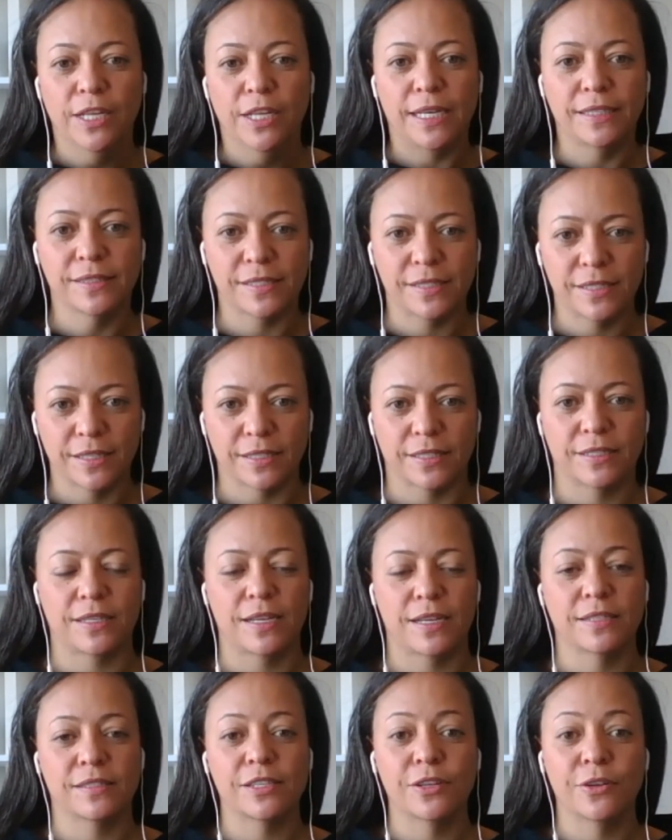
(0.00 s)
insist.
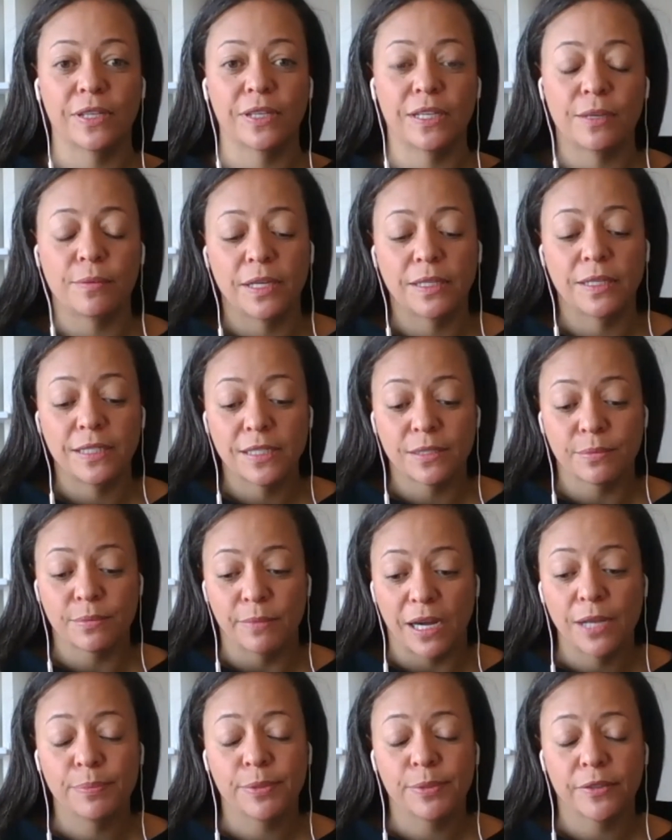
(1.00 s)
And so it is
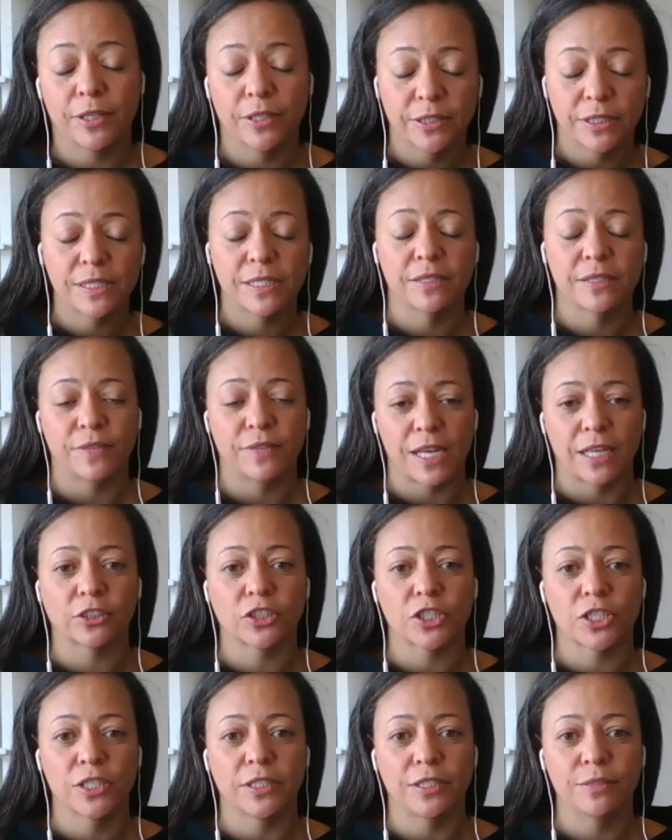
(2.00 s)
my prerogative,
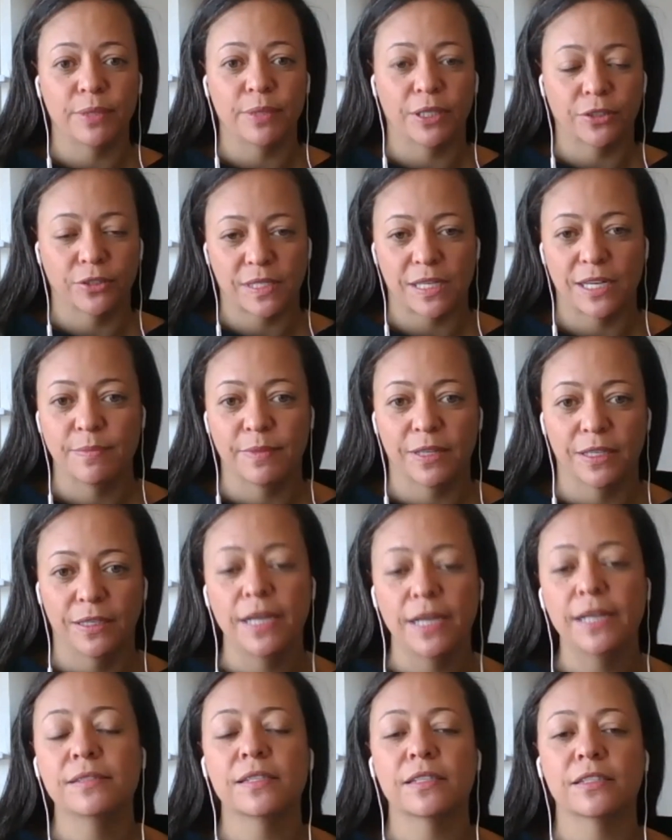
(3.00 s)
actually, because I'm the
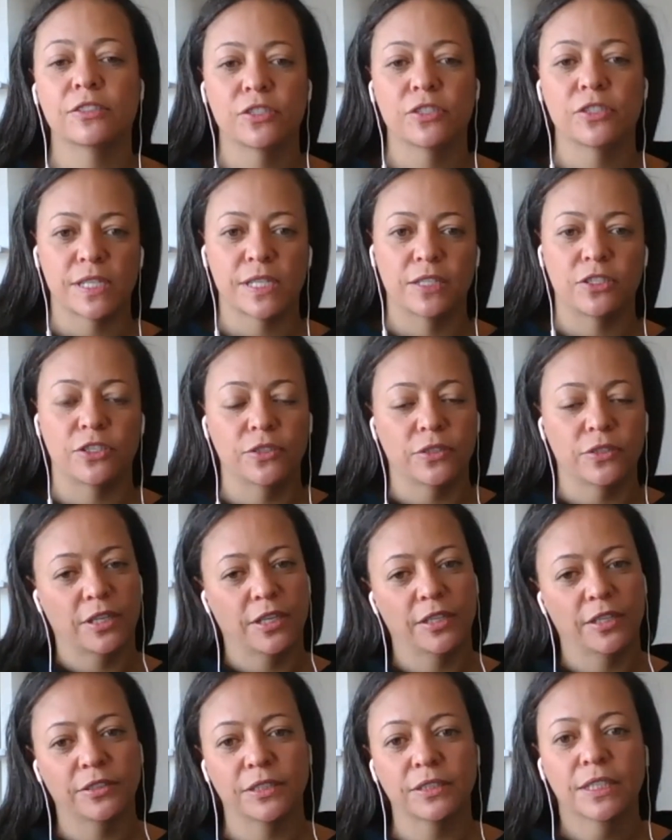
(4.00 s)
lender, to say to you,
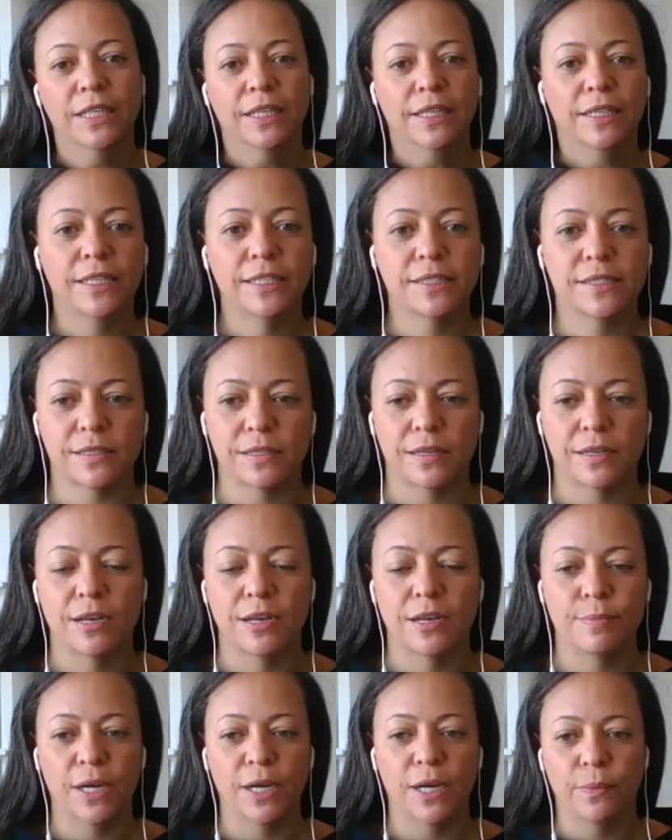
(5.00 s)
Carl, it's
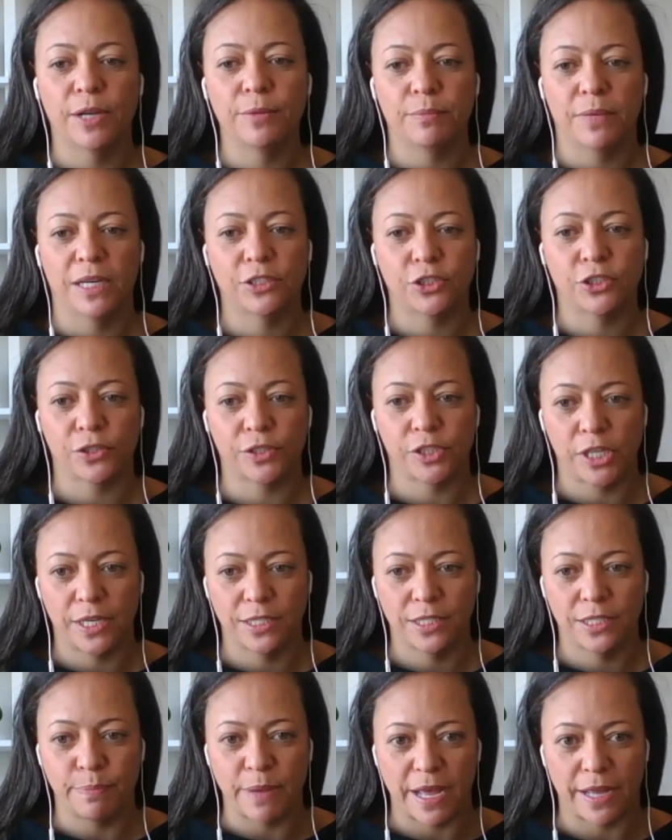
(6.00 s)
time, I want my
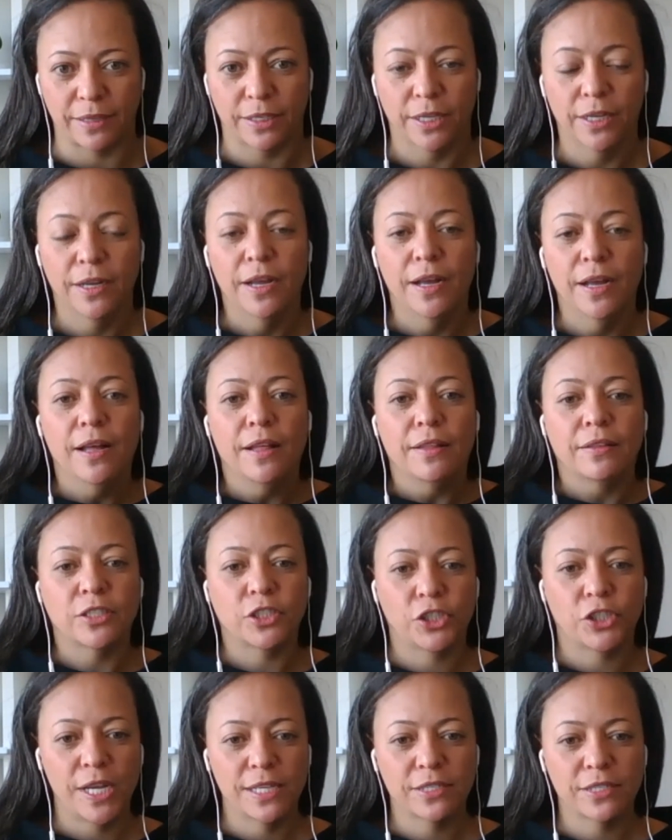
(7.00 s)
shares back. The
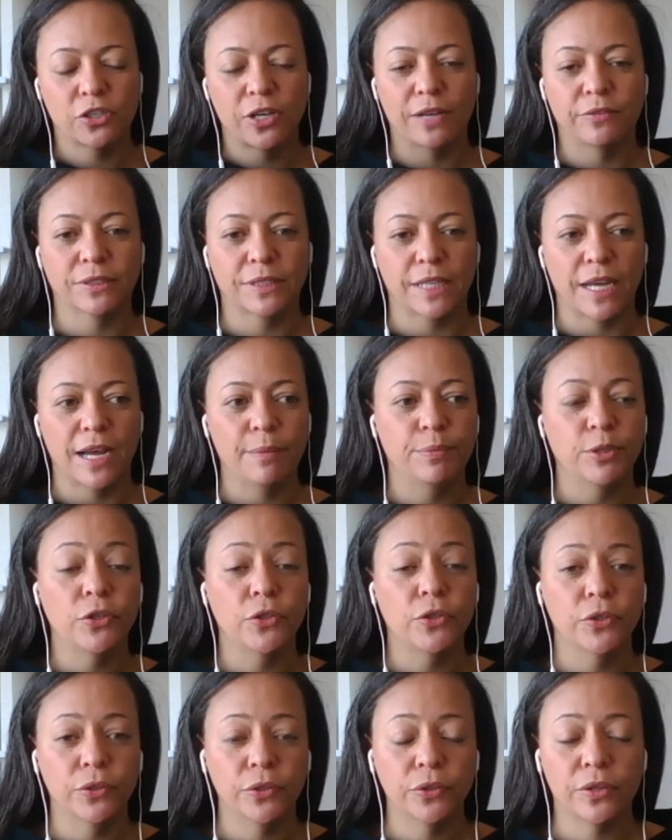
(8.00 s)
shares traveled up,
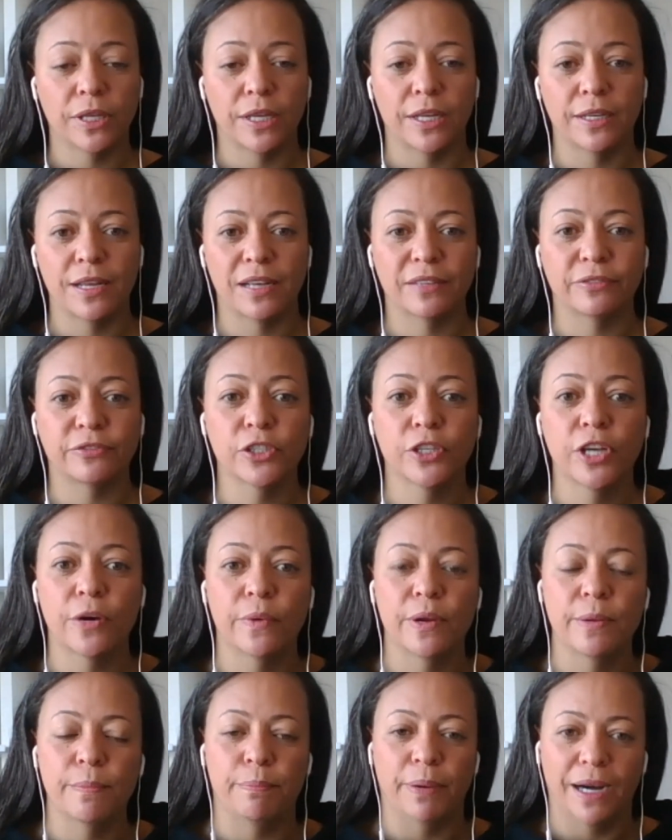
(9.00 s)
you then have to go
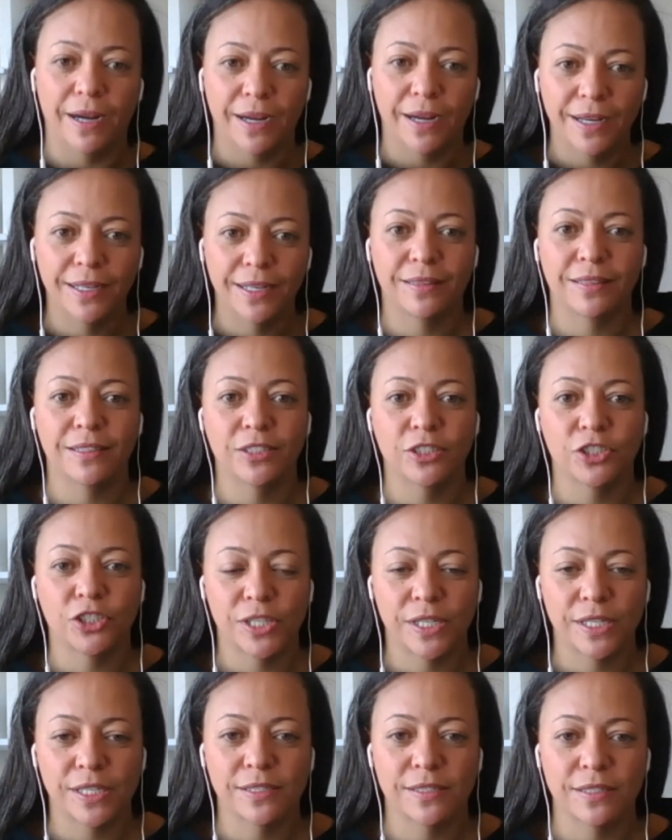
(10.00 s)
and buy these
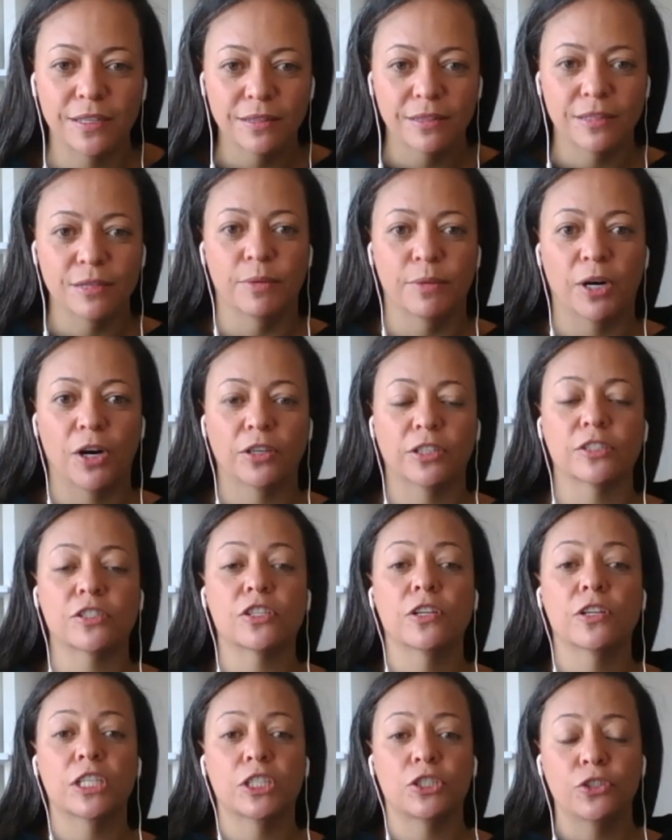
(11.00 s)
shares in the market so
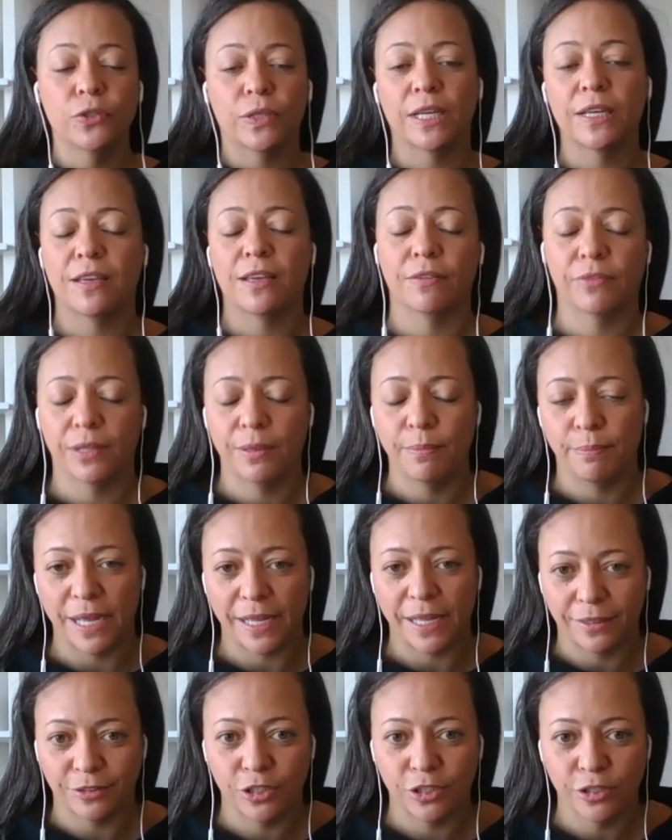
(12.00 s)
that you can give them
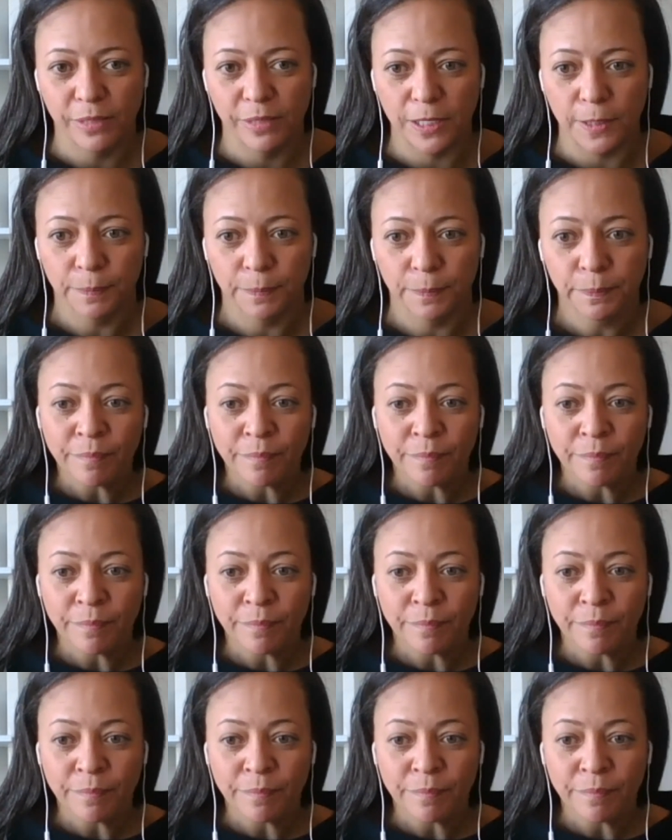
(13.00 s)
back to me.